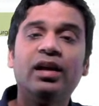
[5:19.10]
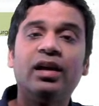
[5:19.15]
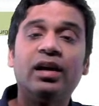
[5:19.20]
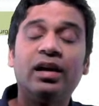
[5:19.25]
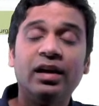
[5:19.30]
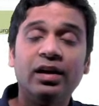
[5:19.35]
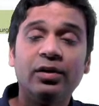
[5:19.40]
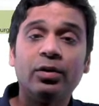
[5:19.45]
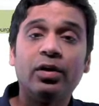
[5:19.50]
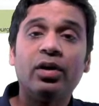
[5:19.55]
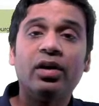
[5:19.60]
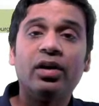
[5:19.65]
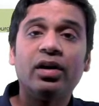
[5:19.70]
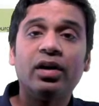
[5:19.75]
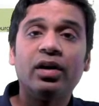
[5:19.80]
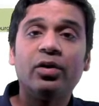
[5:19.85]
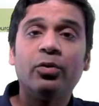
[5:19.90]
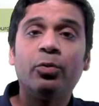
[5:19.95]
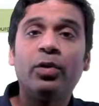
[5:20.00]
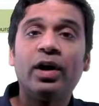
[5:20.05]
in
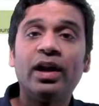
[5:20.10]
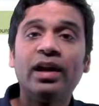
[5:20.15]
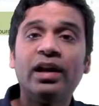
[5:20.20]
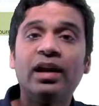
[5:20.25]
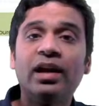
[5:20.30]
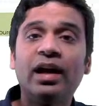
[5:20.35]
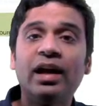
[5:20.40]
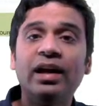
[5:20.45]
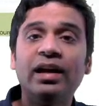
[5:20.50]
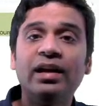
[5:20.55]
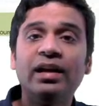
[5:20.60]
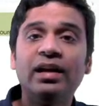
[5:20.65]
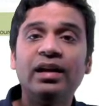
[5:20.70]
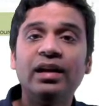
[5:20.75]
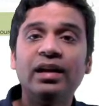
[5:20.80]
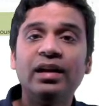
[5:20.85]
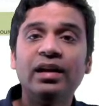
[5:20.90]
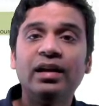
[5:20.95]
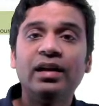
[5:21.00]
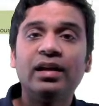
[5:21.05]

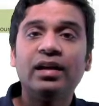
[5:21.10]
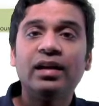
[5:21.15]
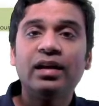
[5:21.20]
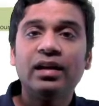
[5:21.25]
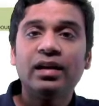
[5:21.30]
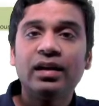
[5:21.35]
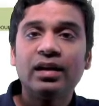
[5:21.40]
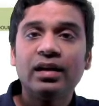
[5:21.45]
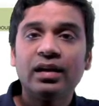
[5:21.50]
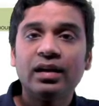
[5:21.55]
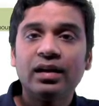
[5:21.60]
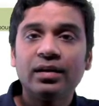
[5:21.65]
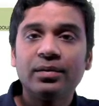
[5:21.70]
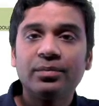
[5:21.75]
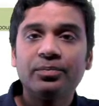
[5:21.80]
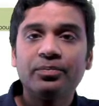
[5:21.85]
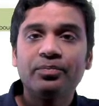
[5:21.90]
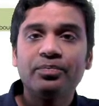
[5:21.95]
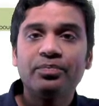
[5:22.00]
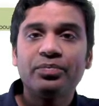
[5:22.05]

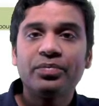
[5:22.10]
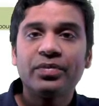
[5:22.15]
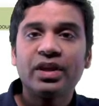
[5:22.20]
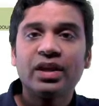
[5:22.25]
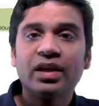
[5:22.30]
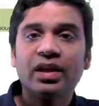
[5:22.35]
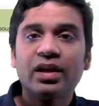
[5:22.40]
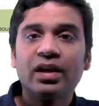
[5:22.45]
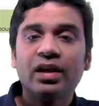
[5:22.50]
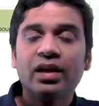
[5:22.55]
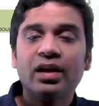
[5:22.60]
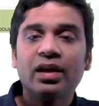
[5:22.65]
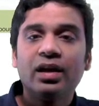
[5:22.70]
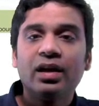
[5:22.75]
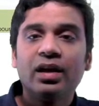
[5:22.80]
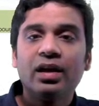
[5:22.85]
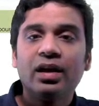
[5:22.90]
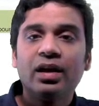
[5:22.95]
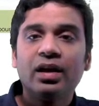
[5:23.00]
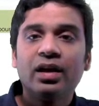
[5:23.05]

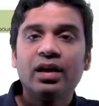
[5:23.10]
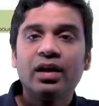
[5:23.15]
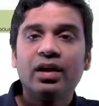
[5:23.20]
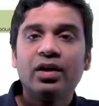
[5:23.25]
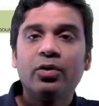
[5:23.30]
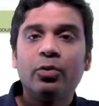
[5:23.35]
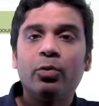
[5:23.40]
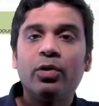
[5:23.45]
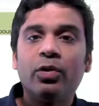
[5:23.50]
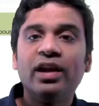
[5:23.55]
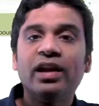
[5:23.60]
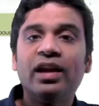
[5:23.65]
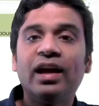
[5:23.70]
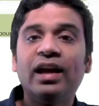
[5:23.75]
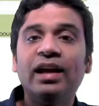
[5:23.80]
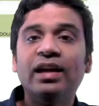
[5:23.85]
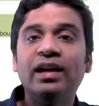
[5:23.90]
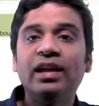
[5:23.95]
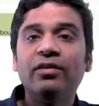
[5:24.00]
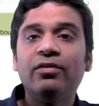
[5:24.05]

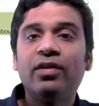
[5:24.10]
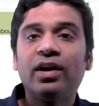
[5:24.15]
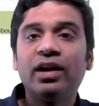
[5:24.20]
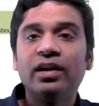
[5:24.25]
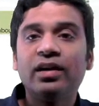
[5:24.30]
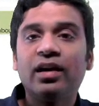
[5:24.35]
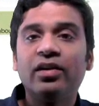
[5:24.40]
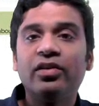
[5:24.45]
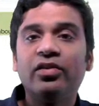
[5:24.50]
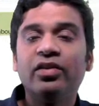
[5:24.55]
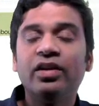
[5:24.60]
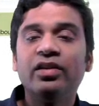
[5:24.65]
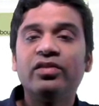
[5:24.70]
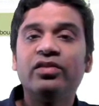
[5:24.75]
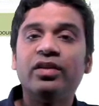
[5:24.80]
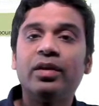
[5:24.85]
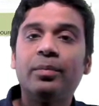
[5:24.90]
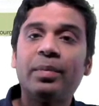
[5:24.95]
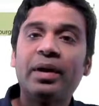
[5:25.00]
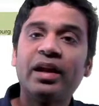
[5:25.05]
191 countries,
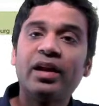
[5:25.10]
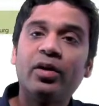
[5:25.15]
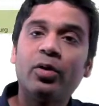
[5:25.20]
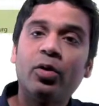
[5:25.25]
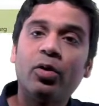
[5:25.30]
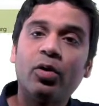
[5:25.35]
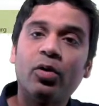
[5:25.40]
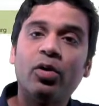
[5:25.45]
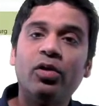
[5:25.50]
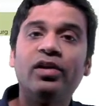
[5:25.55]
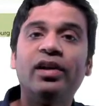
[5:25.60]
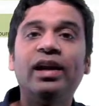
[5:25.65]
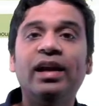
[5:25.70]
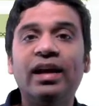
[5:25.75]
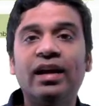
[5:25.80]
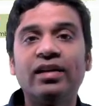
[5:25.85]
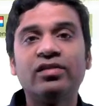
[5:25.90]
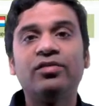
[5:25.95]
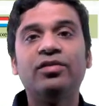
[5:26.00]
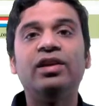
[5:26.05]
Japan already
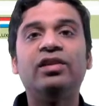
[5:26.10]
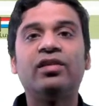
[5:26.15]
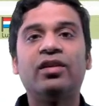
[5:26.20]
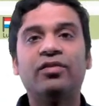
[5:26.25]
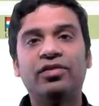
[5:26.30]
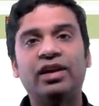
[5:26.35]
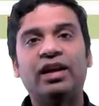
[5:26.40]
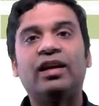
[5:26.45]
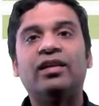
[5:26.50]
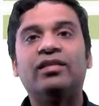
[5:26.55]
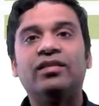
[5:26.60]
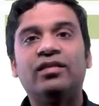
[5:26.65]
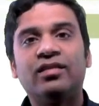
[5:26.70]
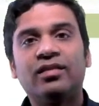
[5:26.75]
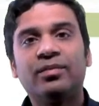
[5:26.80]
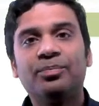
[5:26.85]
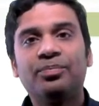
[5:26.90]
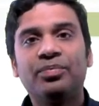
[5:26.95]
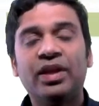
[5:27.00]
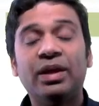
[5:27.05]
has a visa-free access.
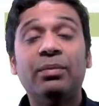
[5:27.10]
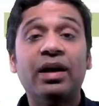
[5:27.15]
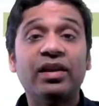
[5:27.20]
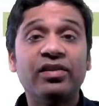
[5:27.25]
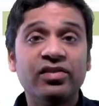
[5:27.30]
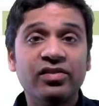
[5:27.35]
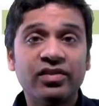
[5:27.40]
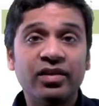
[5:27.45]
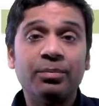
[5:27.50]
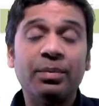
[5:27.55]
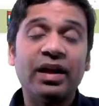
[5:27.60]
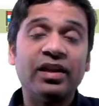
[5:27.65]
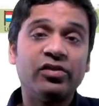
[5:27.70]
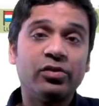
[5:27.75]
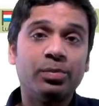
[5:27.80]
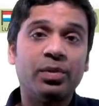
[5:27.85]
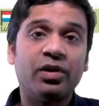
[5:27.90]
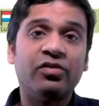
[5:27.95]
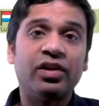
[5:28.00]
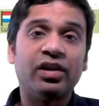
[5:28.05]
Imagine Japan's
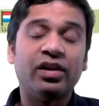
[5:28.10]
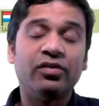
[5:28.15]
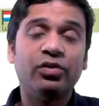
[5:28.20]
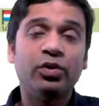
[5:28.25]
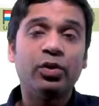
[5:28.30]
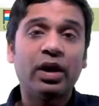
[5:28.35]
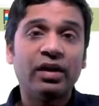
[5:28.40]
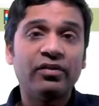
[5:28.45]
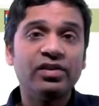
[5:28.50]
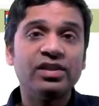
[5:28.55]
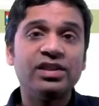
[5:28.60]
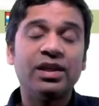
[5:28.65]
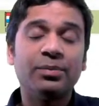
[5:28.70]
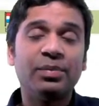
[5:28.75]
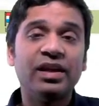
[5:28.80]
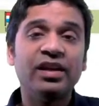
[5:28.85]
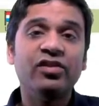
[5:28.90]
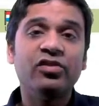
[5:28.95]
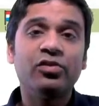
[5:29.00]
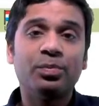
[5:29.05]
power. If you have a
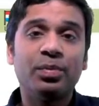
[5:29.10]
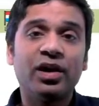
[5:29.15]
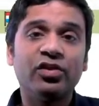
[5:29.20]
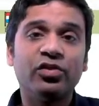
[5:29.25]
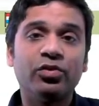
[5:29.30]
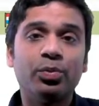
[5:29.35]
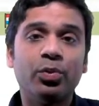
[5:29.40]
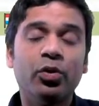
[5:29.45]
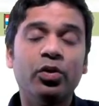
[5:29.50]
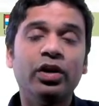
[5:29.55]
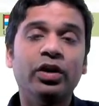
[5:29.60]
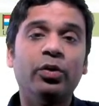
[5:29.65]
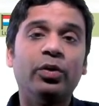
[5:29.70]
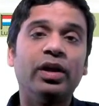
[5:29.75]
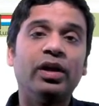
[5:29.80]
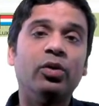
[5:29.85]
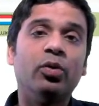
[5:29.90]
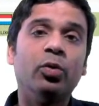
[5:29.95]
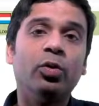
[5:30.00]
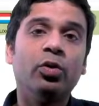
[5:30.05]
Japanese passport, you
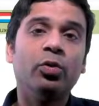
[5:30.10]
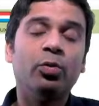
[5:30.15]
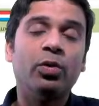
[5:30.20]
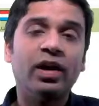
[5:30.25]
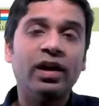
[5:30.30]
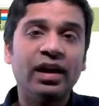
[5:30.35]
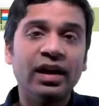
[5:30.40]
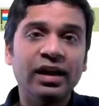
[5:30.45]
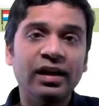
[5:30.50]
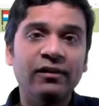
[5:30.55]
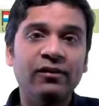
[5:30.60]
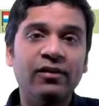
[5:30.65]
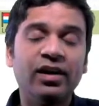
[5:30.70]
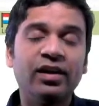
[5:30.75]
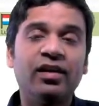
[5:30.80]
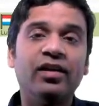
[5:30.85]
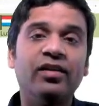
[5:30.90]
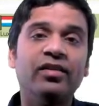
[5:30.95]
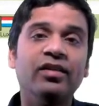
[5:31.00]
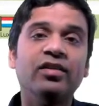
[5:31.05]
can go to 191
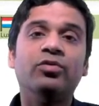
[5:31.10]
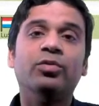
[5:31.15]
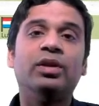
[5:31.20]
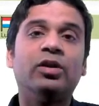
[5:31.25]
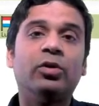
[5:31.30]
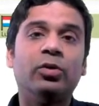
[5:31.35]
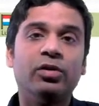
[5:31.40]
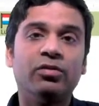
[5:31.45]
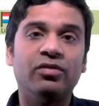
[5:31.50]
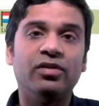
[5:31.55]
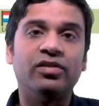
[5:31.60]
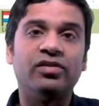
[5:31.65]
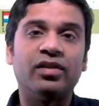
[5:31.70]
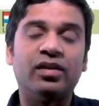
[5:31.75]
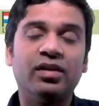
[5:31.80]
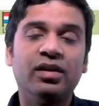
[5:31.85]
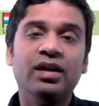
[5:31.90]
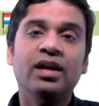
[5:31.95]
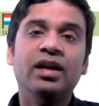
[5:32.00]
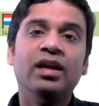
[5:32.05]
countries without a visa.
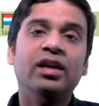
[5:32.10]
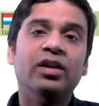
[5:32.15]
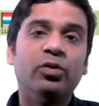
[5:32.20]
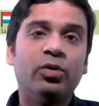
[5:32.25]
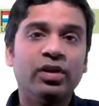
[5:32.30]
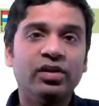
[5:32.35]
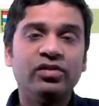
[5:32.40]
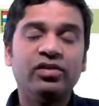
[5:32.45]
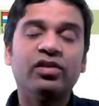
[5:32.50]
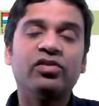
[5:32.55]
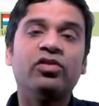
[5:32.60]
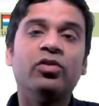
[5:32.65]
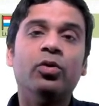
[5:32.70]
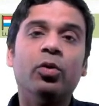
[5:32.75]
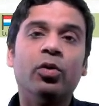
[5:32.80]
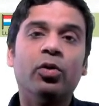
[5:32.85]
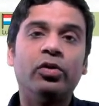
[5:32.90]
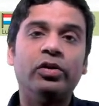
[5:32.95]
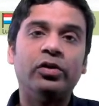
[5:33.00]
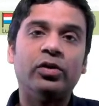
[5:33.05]
You can just
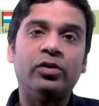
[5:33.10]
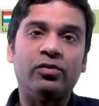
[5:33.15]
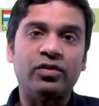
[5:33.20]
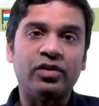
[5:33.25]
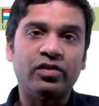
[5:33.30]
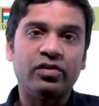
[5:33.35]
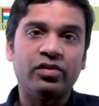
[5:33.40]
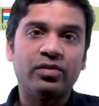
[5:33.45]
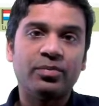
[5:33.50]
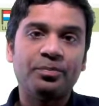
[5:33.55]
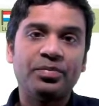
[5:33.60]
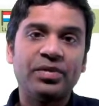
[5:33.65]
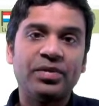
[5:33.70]
go on your wish.